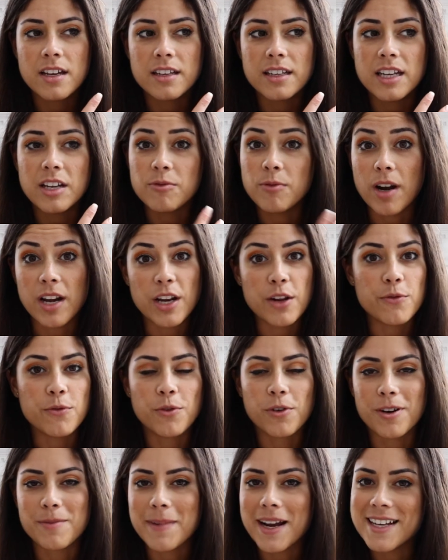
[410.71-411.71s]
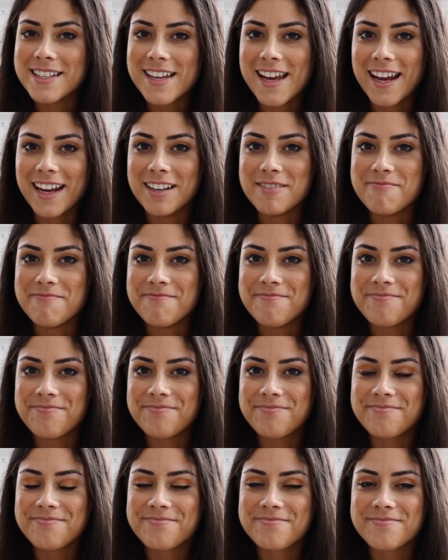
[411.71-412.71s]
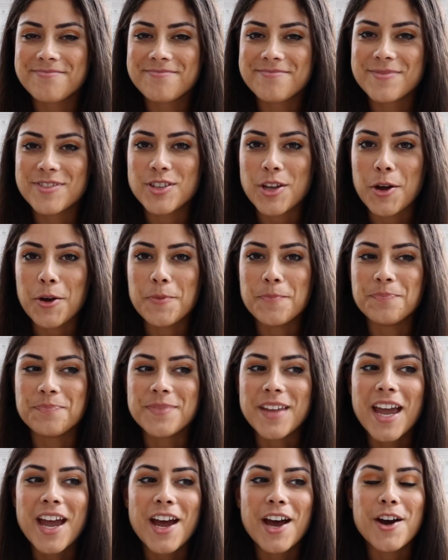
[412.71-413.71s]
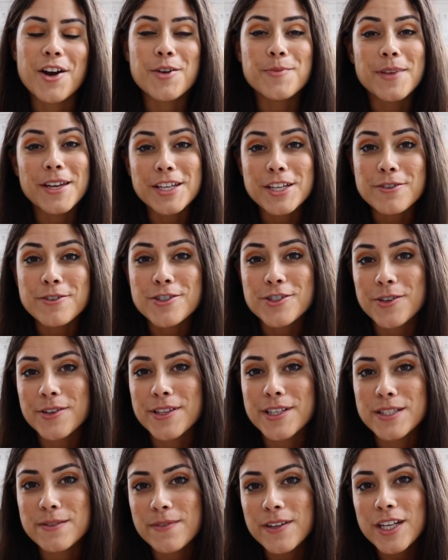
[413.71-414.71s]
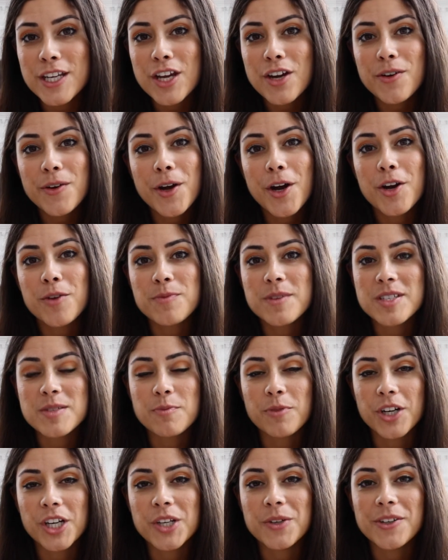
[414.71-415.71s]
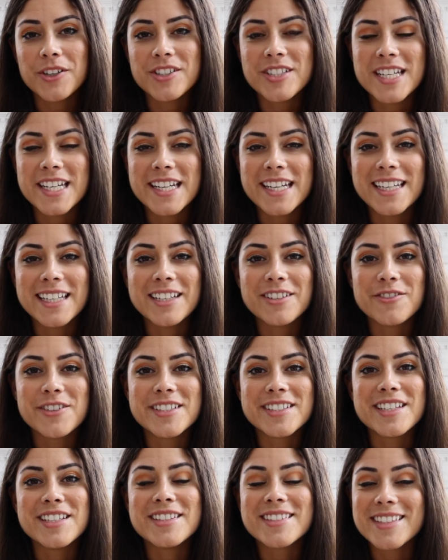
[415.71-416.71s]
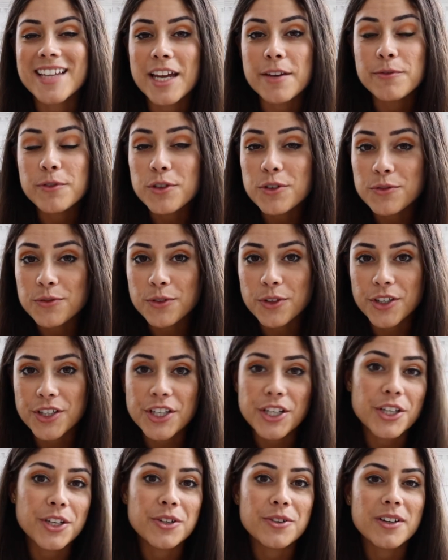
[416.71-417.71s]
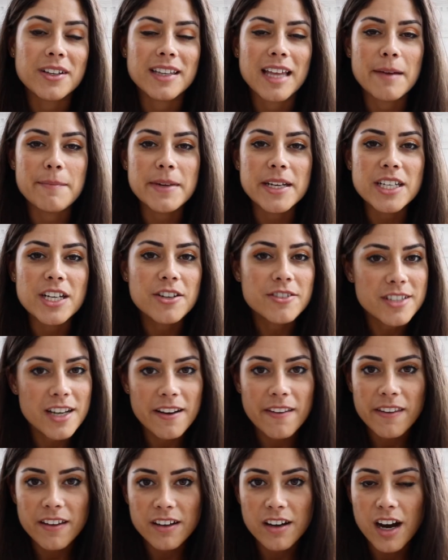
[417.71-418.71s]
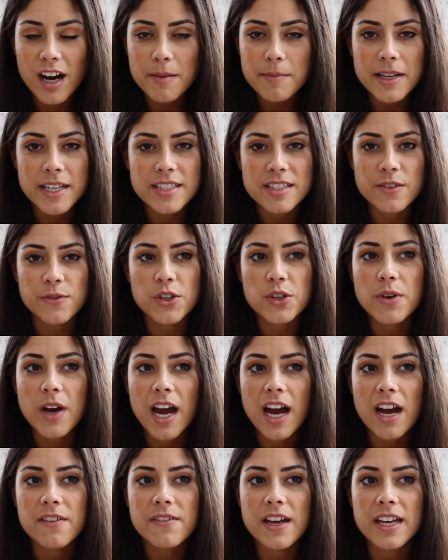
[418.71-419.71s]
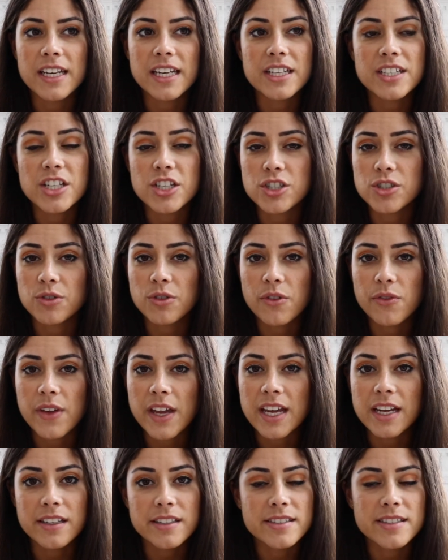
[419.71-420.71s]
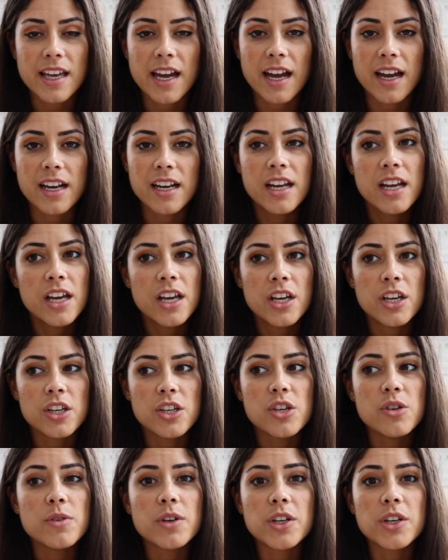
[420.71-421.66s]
get ready for my day. So I hope that you enjoyed this video. Hope this morning routine was insightful for you. Let me know down in the comments if you have any additional things that you